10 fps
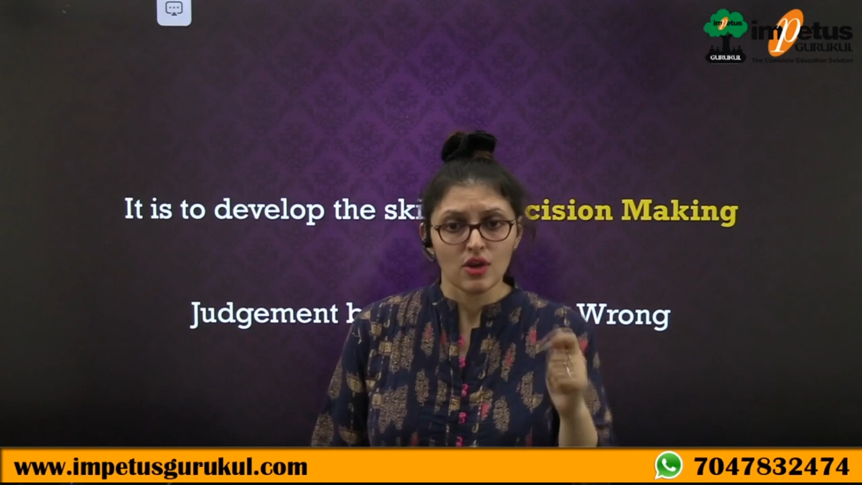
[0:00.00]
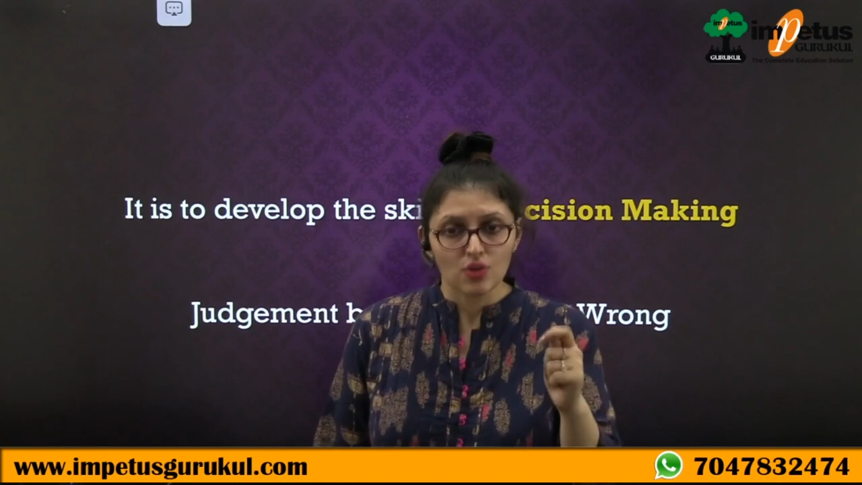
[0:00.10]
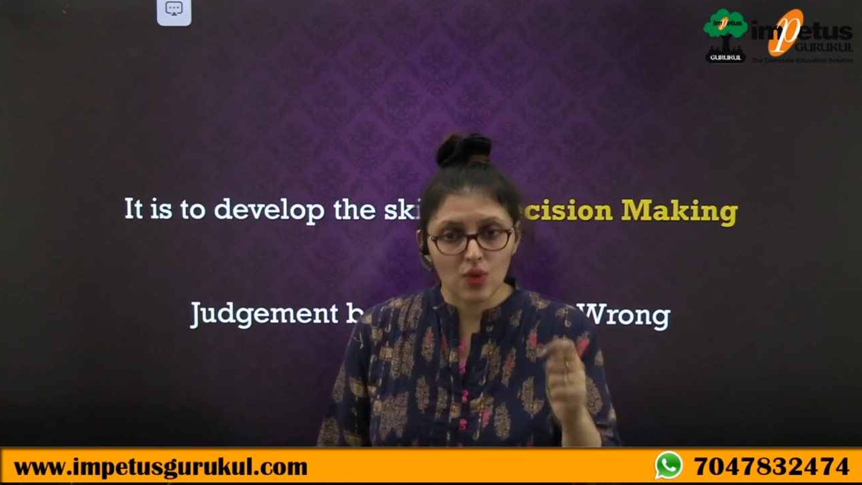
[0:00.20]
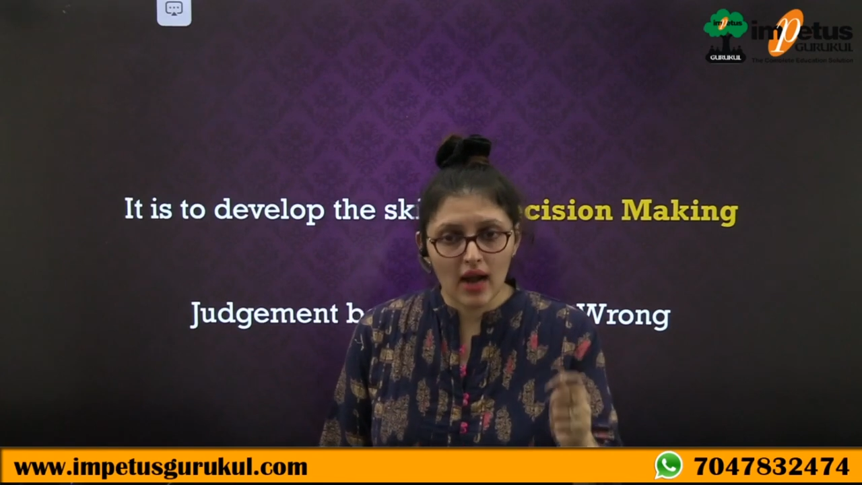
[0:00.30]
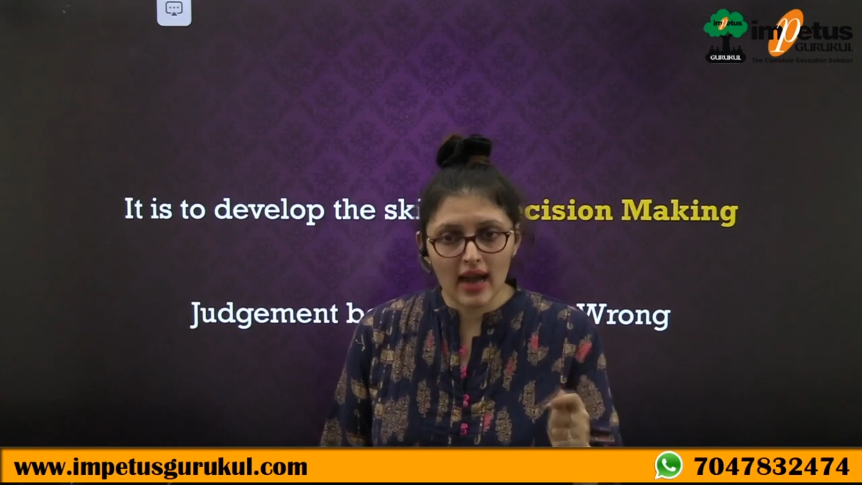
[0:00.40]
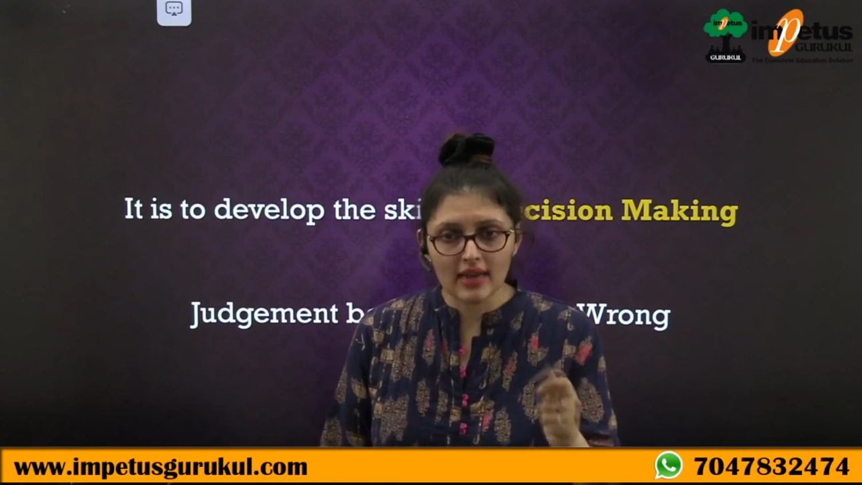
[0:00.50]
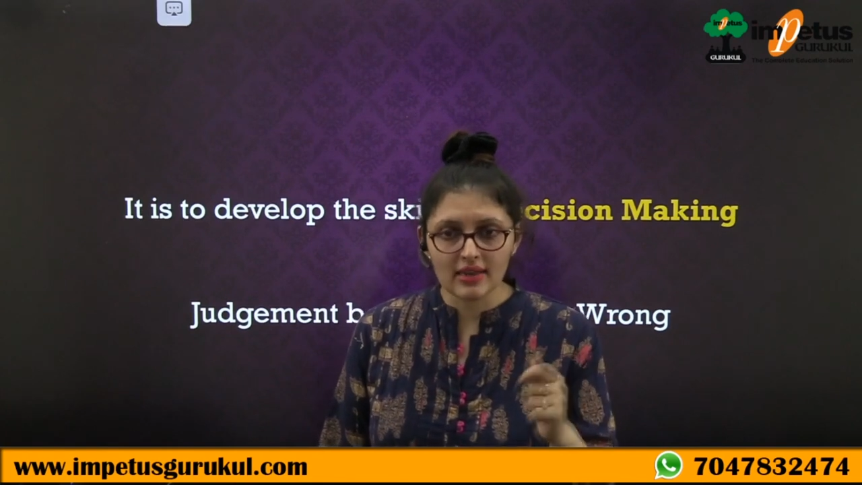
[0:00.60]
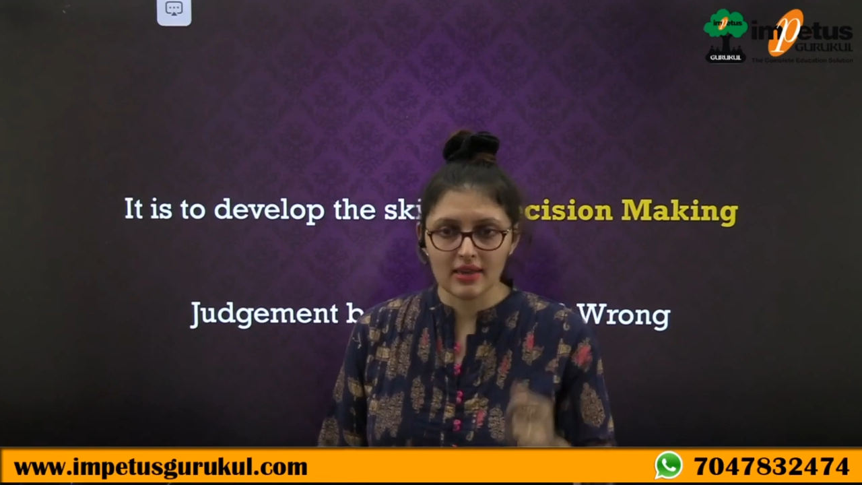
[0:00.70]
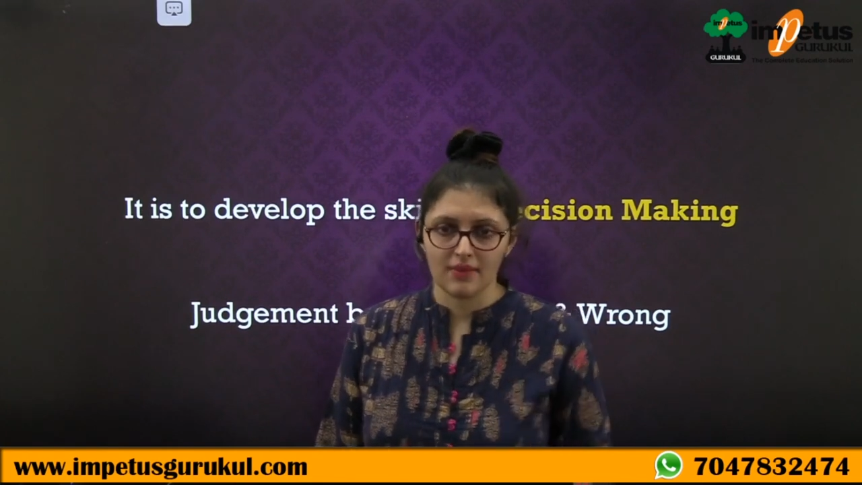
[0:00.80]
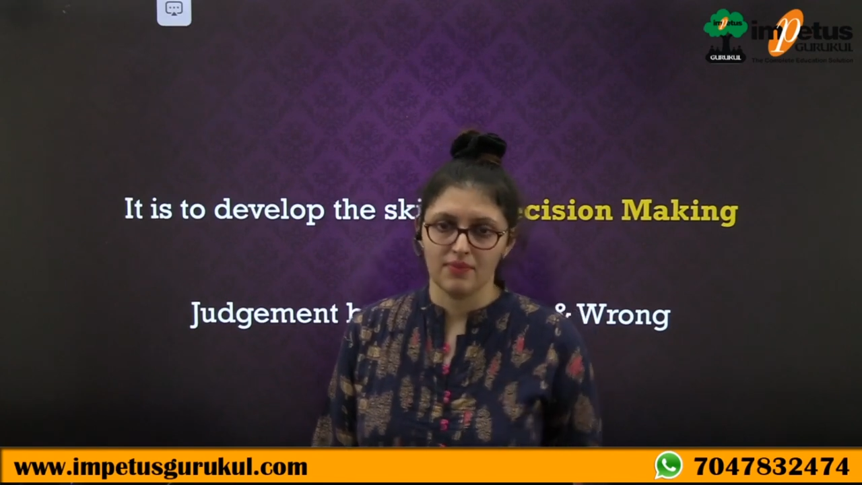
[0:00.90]
to guide
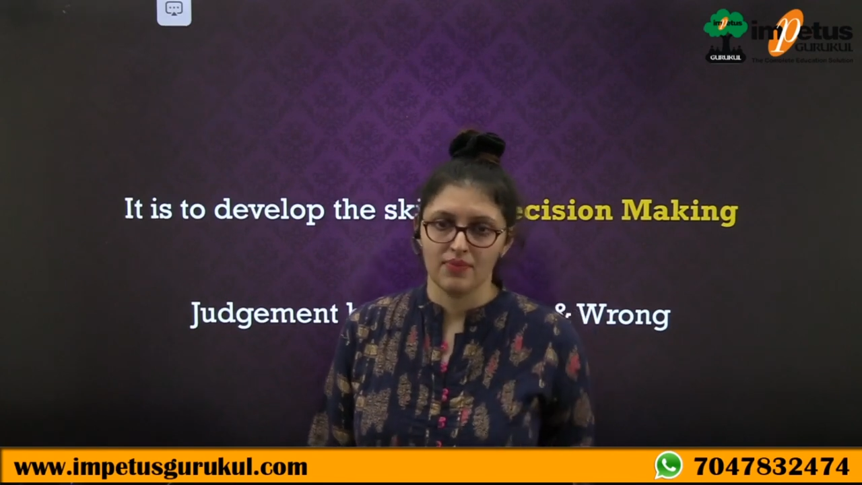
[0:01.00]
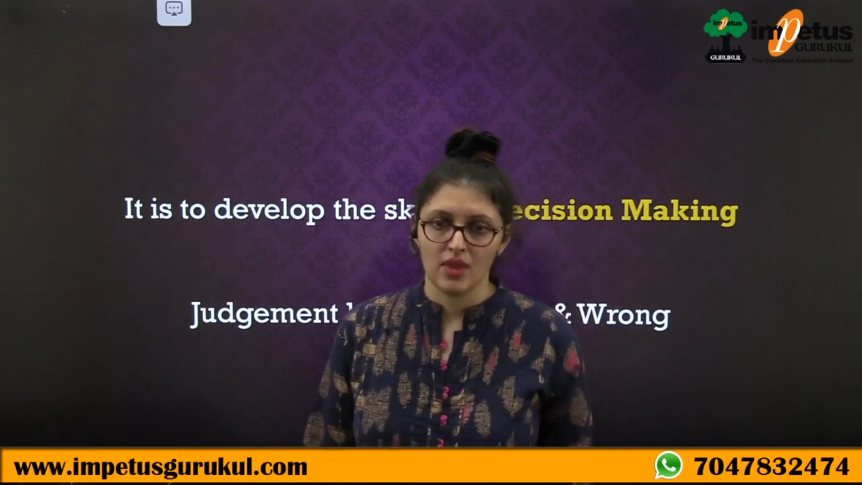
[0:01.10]
him,